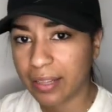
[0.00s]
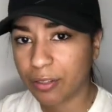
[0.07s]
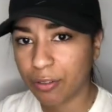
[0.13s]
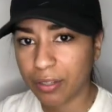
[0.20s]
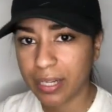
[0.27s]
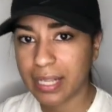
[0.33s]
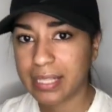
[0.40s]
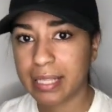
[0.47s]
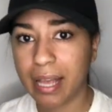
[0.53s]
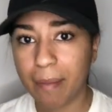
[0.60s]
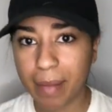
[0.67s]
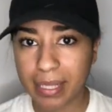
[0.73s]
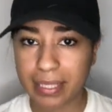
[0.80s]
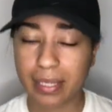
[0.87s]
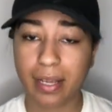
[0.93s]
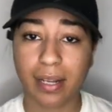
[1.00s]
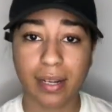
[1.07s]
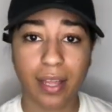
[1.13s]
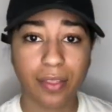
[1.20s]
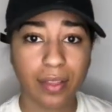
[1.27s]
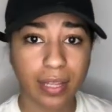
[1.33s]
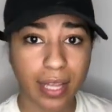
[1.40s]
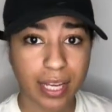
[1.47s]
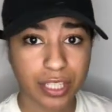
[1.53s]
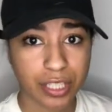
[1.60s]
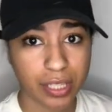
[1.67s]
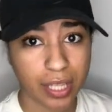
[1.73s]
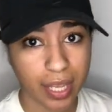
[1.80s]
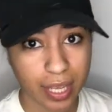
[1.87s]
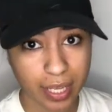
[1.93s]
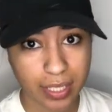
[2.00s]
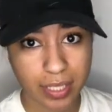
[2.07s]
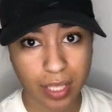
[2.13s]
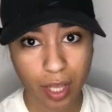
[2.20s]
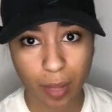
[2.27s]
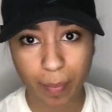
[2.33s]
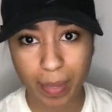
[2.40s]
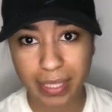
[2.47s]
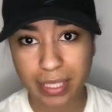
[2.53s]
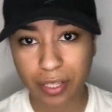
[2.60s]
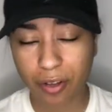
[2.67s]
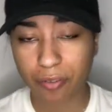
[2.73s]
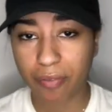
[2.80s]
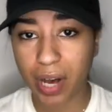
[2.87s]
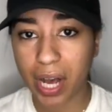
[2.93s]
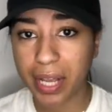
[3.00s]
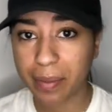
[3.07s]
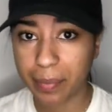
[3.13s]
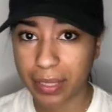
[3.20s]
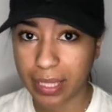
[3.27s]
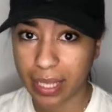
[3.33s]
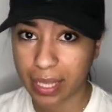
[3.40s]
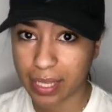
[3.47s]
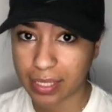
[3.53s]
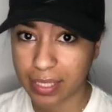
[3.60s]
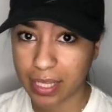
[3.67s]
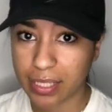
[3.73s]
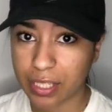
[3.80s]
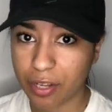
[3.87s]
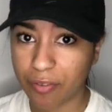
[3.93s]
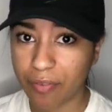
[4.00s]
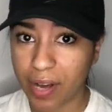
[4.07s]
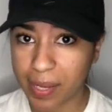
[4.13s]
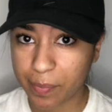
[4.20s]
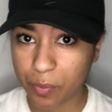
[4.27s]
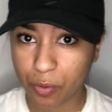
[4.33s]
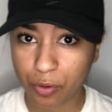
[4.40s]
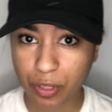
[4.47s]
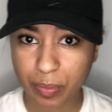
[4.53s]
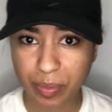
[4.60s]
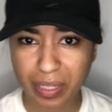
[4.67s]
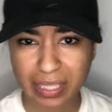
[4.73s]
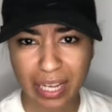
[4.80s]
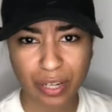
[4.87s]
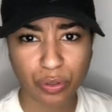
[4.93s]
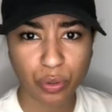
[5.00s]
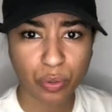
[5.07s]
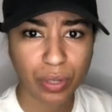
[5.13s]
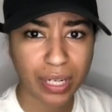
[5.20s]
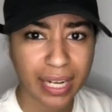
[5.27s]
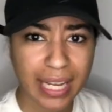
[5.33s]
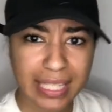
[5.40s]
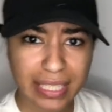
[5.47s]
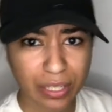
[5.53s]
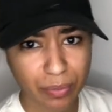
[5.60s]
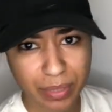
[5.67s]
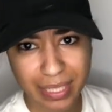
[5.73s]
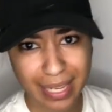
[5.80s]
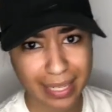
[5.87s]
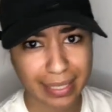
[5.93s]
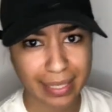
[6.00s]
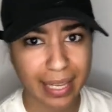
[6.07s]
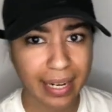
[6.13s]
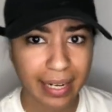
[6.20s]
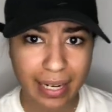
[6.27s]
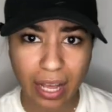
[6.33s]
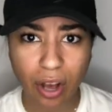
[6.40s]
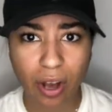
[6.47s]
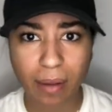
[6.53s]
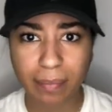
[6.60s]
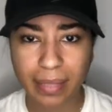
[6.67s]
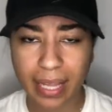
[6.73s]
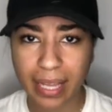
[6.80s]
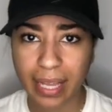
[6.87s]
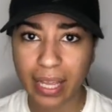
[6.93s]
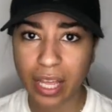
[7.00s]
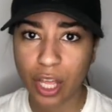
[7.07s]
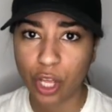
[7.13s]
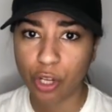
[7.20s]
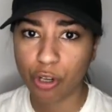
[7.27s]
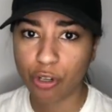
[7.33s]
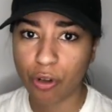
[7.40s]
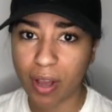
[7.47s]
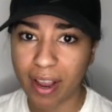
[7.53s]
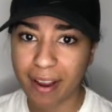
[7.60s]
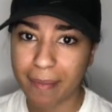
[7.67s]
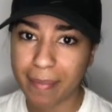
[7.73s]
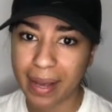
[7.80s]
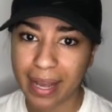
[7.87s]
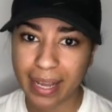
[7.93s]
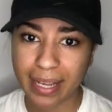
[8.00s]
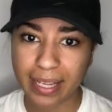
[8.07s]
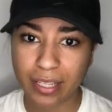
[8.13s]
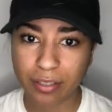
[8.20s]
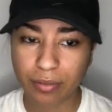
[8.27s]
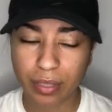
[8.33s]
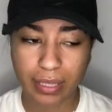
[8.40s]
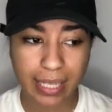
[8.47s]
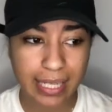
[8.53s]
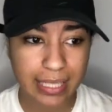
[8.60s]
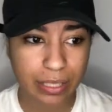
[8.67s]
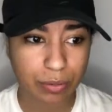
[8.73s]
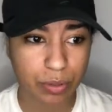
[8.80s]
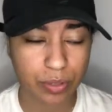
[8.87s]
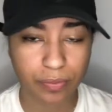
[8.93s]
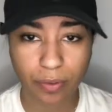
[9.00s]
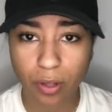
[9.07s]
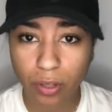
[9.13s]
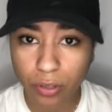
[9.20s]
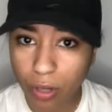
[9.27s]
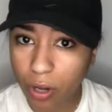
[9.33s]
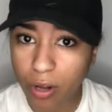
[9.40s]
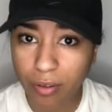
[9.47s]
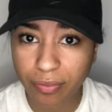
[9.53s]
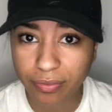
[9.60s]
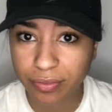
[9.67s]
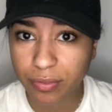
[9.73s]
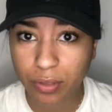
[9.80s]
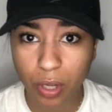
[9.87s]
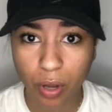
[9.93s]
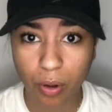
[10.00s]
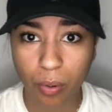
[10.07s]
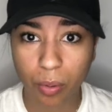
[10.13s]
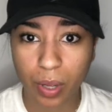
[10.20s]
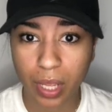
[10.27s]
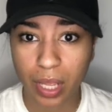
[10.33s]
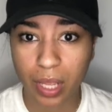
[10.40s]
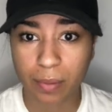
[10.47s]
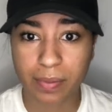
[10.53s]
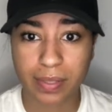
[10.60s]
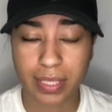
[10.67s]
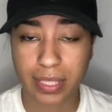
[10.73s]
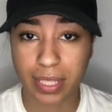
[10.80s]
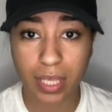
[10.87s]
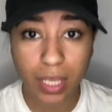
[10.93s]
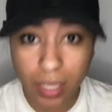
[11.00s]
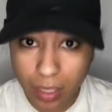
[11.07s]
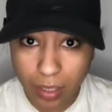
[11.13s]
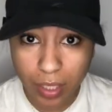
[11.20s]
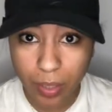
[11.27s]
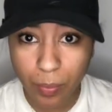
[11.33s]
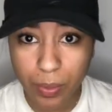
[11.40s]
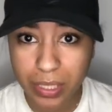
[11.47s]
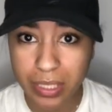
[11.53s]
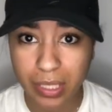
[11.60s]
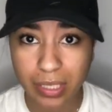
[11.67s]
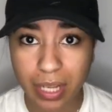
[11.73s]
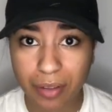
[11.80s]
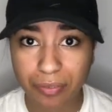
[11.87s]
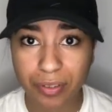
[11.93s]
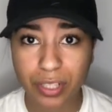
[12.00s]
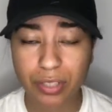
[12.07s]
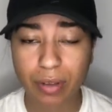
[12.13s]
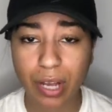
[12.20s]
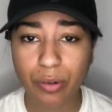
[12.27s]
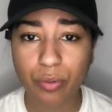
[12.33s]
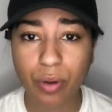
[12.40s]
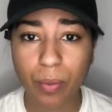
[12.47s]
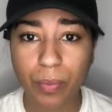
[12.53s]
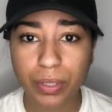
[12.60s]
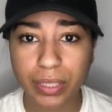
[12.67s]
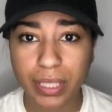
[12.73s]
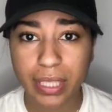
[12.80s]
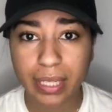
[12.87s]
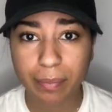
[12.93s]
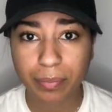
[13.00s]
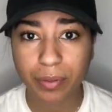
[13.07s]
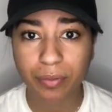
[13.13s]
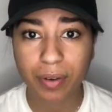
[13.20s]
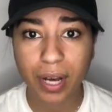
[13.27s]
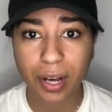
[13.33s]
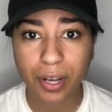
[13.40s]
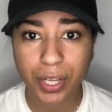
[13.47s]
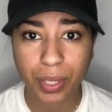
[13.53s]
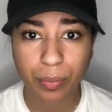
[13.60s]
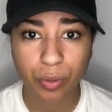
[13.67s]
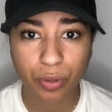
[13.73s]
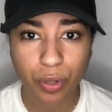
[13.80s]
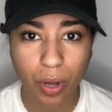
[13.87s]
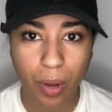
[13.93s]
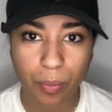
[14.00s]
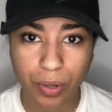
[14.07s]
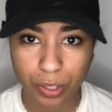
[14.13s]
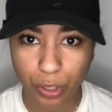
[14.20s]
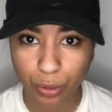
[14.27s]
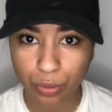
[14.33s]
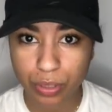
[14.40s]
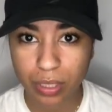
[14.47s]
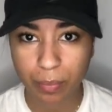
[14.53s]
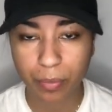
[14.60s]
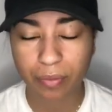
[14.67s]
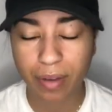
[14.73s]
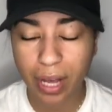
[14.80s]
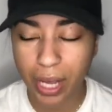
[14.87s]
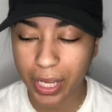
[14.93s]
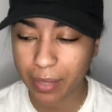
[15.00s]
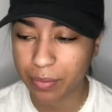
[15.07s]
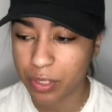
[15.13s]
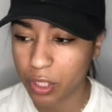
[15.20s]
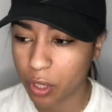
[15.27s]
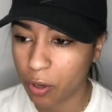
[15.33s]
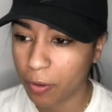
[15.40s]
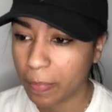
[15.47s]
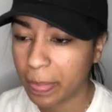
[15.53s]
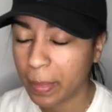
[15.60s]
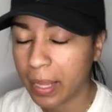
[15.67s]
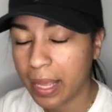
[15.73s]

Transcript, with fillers: During that time, I took another lash class. Um, I took a volume class. I took a volume course because I knew classic was like dead and out. I'm like, you know, everybody classic was falling off, you know, thin. It wasn't nothing. So I knew I wanted to hit the volume, you know, I wanted to do something with volume. So